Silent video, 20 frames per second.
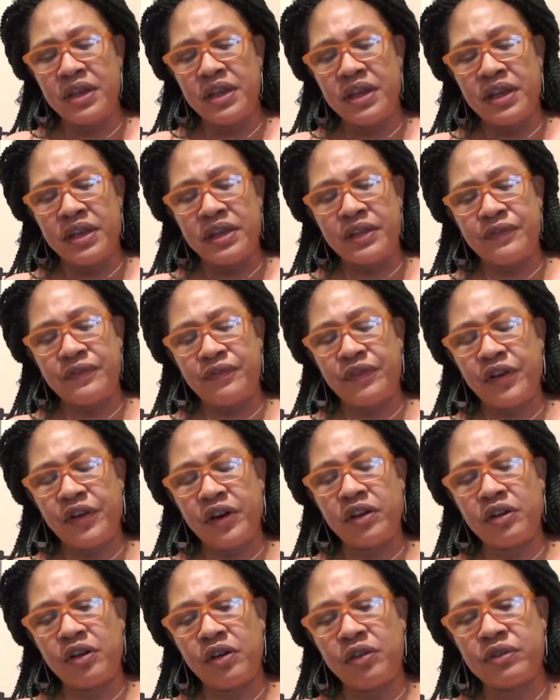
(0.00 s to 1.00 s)
Is
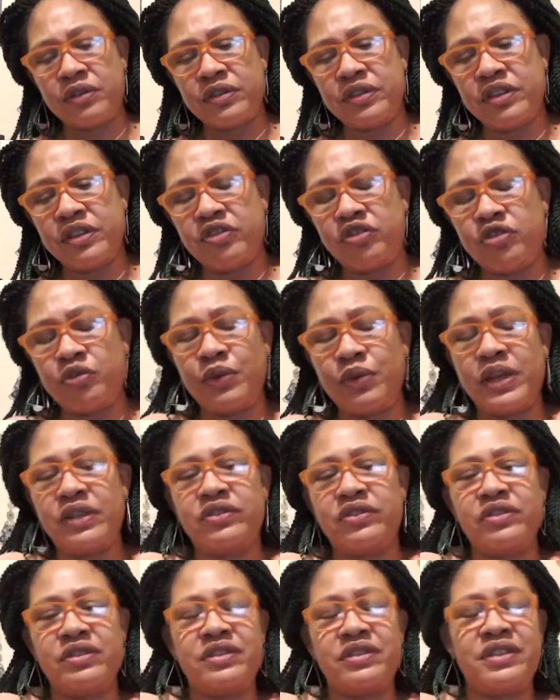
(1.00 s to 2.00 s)
Virgo
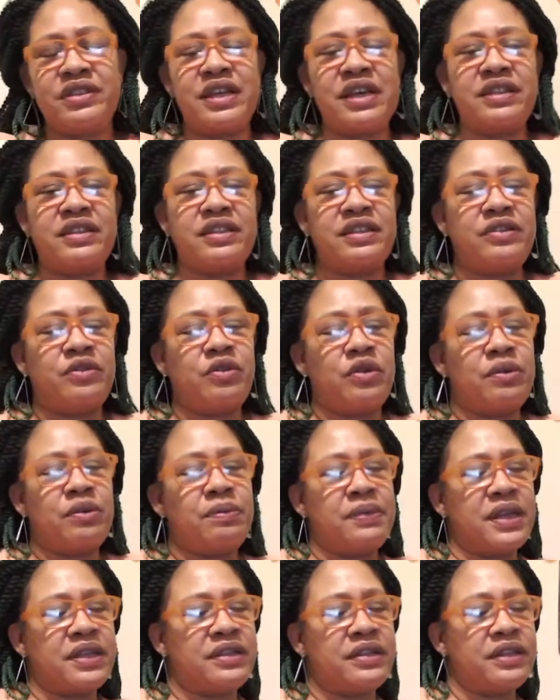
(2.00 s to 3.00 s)
situation sexy or
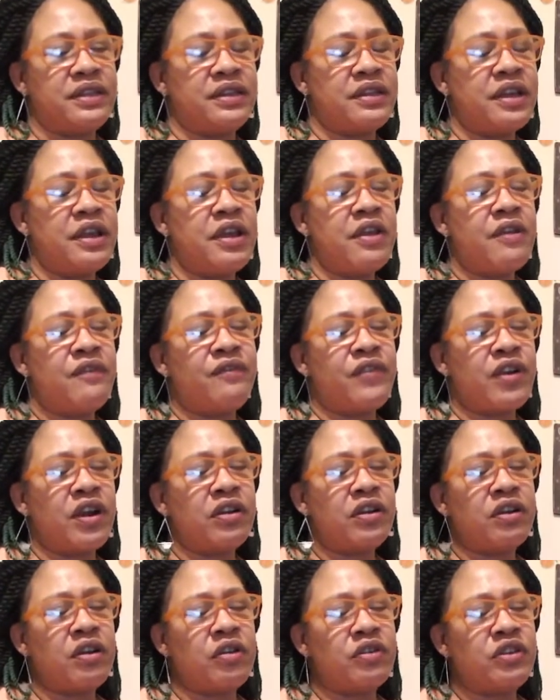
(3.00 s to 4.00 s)
messy?
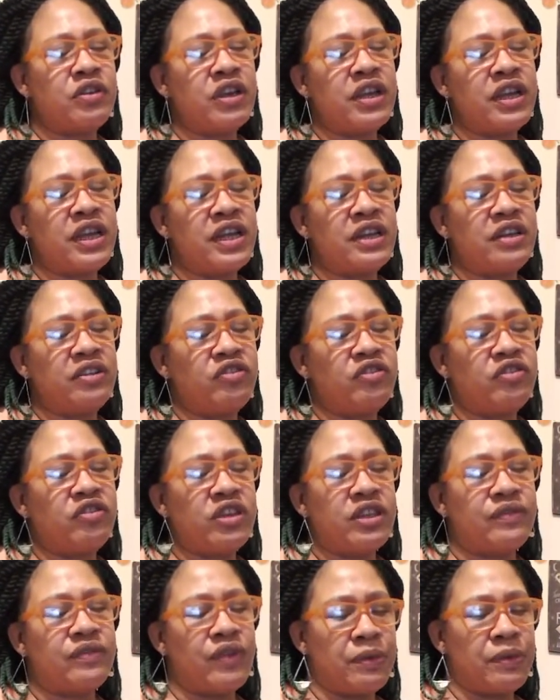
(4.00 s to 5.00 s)
Virgo, your energy
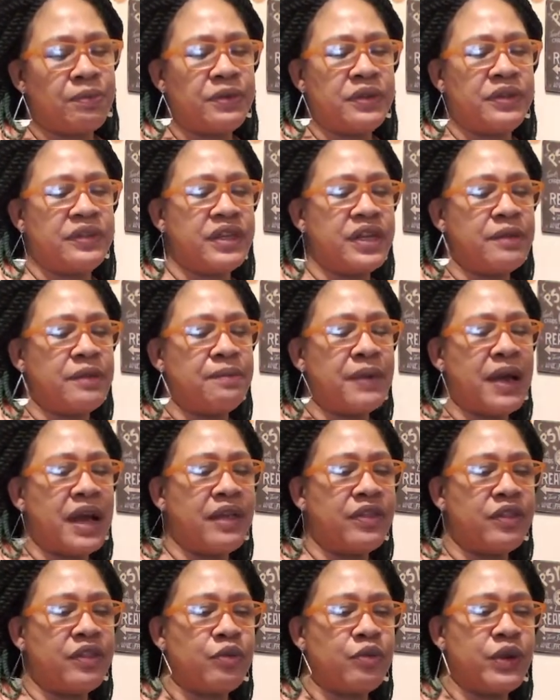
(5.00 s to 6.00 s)
is represented by
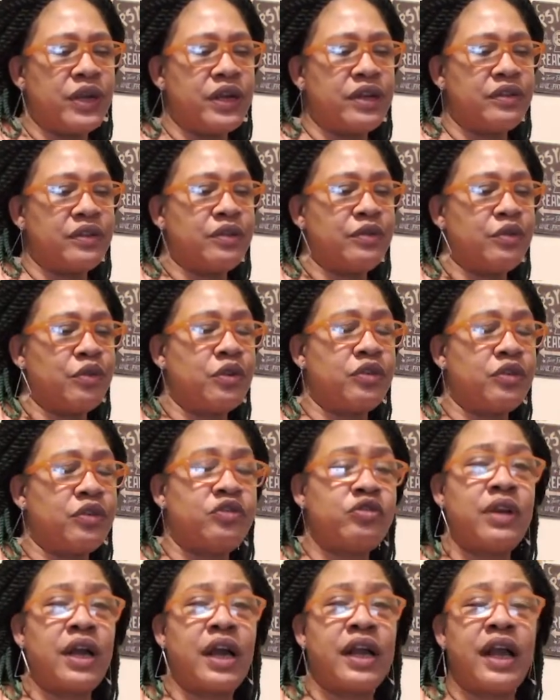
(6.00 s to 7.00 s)
the Queen of Swords. You
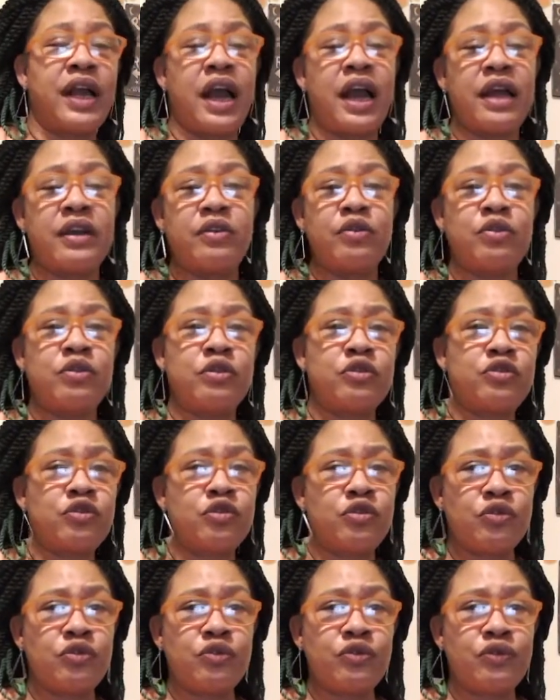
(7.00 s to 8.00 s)
like, I know the
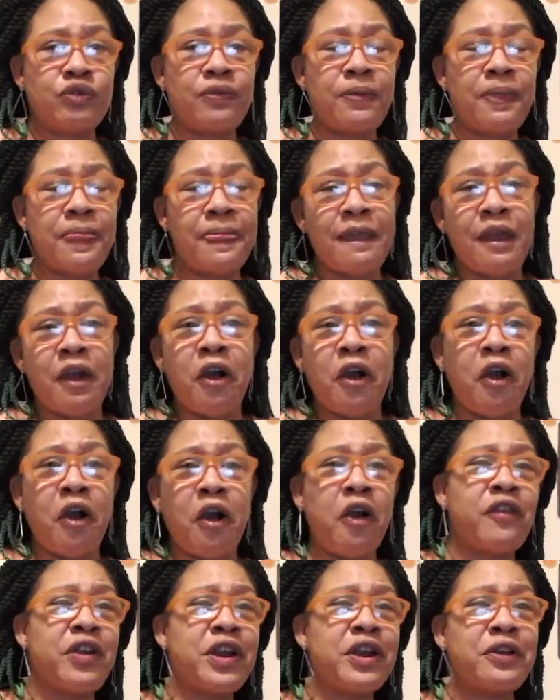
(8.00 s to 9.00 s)
truth. I
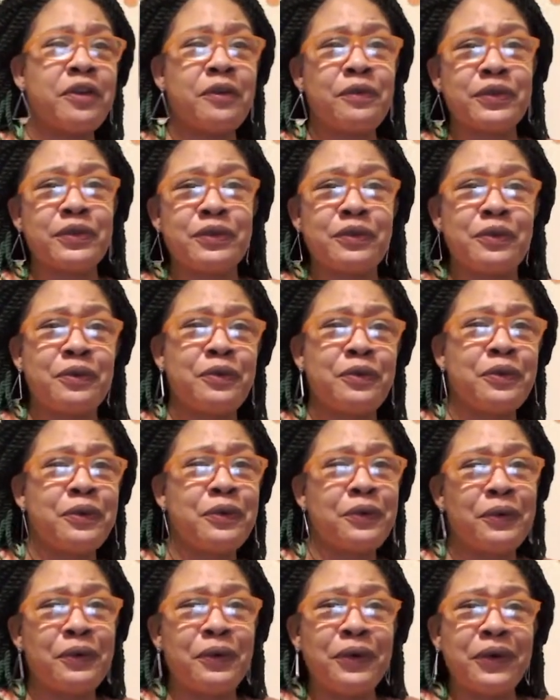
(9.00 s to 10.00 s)
already know what's going
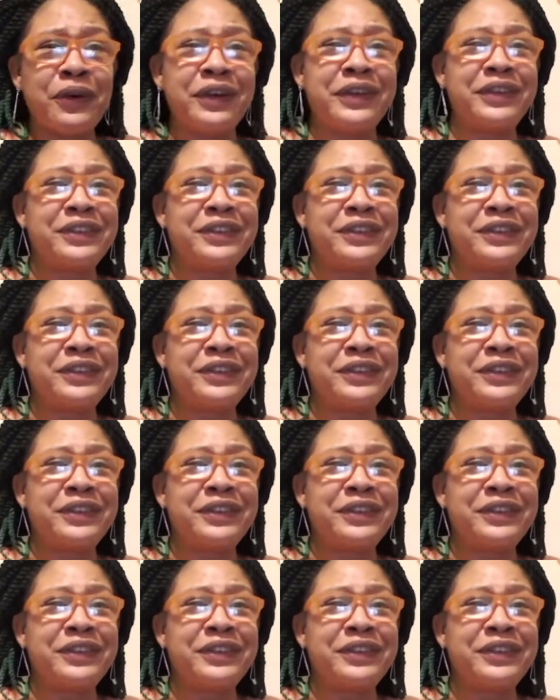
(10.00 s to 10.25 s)
on.